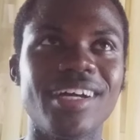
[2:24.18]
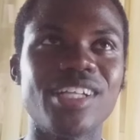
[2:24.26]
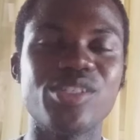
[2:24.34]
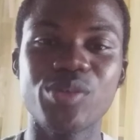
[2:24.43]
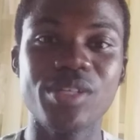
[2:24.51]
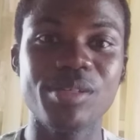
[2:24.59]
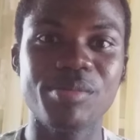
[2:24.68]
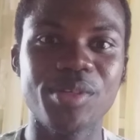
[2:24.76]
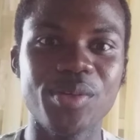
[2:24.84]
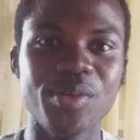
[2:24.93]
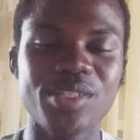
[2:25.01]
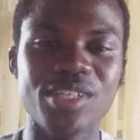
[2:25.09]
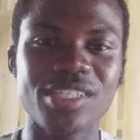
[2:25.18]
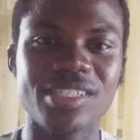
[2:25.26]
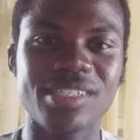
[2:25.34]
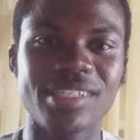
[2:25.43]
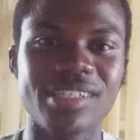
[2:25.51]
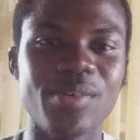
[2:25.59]
a dream. You know, you just
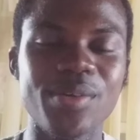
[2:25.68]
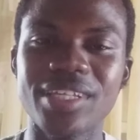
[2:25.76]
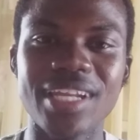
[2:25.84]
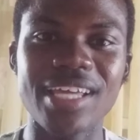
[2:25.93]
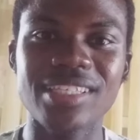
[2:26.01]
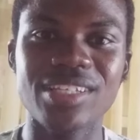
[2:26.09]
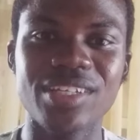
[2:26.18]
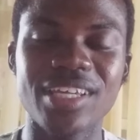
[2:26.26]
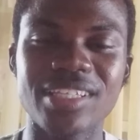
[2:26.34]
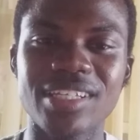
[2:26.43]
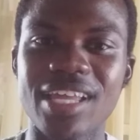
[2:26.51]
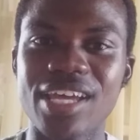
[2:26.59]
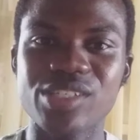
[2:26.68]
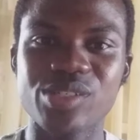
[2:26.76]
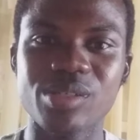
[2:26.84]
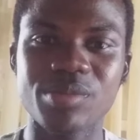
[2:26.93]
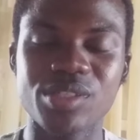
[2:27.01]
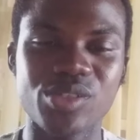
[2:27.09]
go in the night and you get a nice
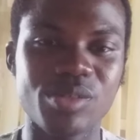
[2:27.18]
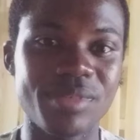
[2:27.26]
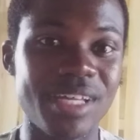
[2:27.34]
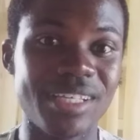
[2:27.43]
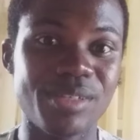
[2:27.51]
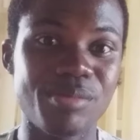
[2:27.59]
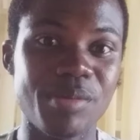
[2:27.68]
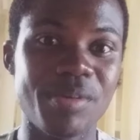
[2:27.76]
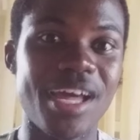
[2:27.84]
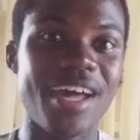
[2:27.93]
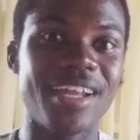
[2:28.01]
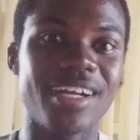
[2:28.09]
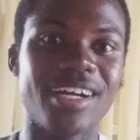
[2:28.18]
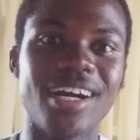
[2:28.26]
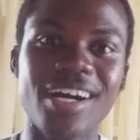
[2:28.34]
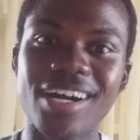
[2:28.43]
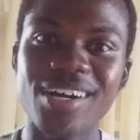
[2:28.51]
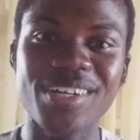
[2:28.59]
dream. You dream like you maybe had a
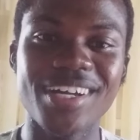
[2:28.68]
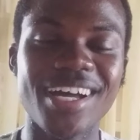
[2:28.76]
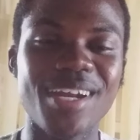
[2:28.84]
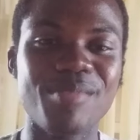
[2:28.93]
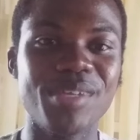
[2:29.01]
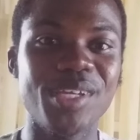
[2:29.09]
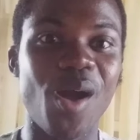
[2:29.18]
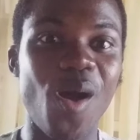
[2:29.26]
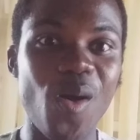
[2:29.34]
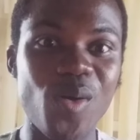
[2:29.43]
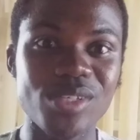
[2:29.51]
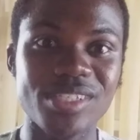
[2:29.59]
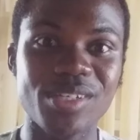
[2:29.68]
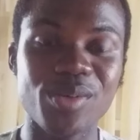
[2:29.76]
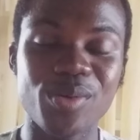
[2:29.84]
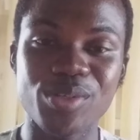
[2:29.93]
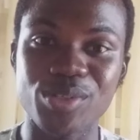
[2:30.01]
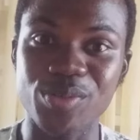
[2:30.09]
car, or you had a big house, or you
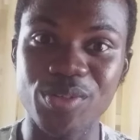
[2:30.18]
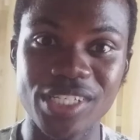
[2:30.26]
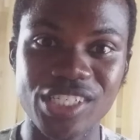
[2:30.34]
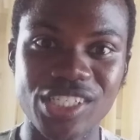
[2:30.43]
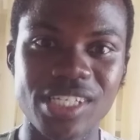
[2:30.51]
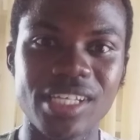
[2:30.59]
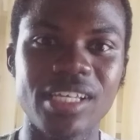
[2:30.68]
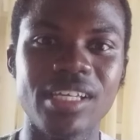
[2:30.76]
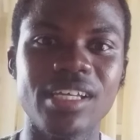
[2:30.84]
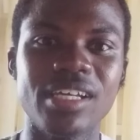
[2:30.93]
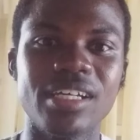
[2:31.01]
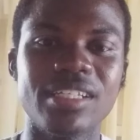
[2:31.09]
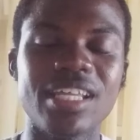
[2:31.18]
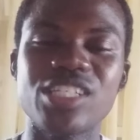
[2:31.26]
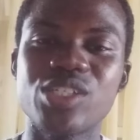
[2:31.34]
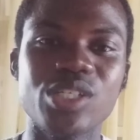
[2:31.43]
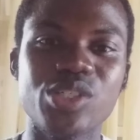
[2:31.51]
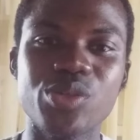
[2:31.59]
was rich. That's
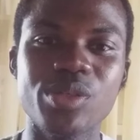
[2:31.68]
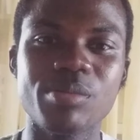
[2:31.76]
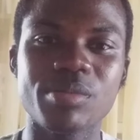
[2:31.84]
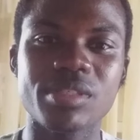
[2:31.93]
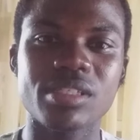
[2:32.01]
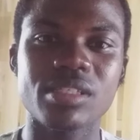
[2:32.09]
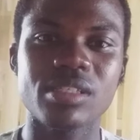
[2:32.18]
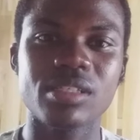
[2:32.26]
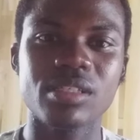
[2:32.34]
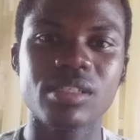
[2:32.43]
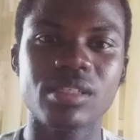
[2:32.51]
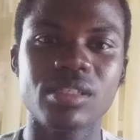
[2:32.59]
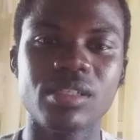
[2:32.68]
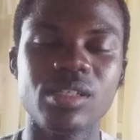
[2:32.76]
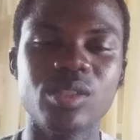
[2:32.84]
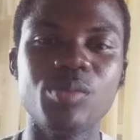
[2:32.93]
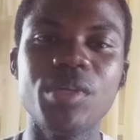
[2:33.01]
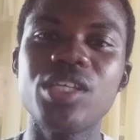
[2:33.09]
just dreams.
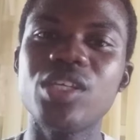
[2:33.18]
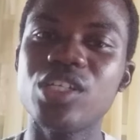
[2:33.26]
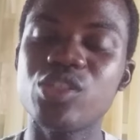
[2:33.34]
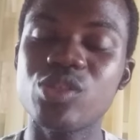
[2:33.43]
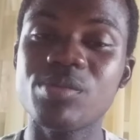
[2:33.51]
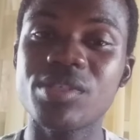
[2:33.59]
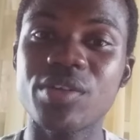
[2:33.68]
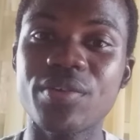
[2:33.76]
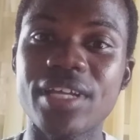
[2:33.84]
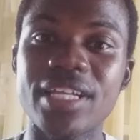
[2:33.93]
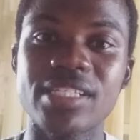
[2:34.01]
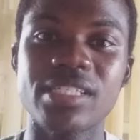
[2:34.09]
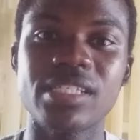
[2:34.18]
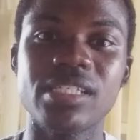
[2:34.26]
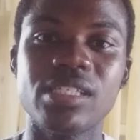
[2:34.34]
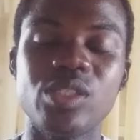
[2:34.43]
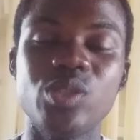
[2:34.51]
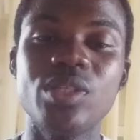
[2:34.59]
To make your dreams a reality,
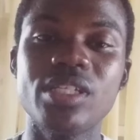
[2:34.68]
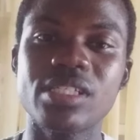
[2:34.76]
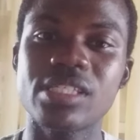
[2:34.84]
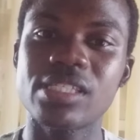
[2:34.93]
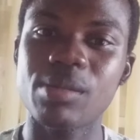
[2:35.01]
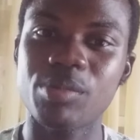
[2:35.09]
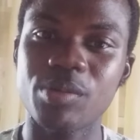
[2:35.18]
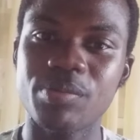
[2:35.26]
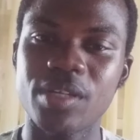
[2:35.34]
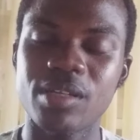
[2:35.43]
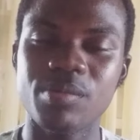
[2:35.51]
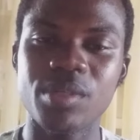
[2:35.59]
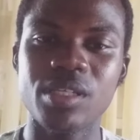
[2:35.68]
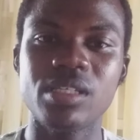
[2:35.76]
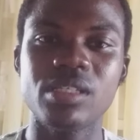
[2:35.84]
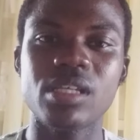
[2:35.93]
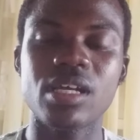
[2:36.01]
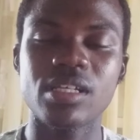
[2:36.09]
you need to step up and be
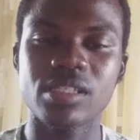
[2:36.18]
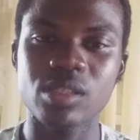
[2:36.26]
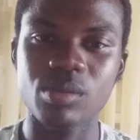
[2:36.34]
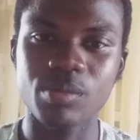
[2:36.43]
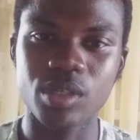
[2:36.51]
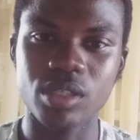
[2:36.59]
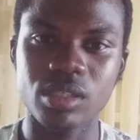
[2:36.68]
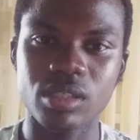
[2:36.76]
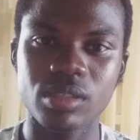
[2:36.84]
somebody